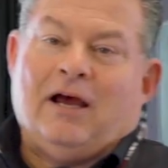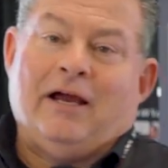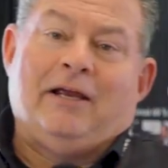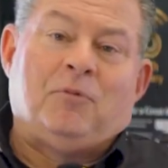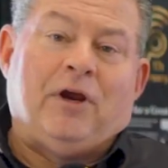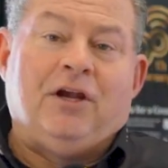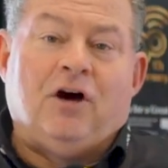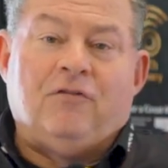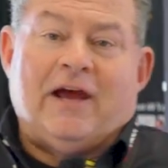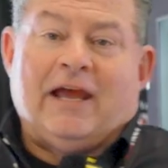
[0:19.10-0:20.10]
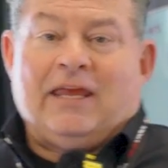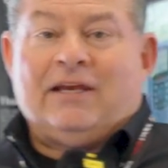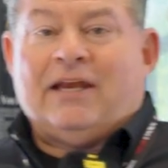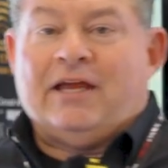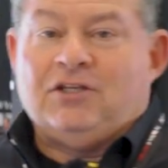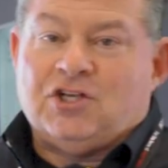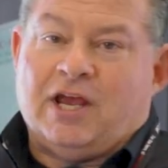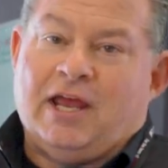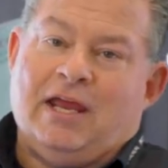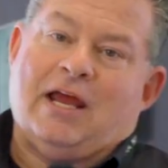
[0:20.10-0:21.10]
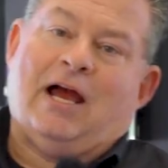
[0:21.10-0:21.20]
Hi, I'm Ray Novak, N9JA,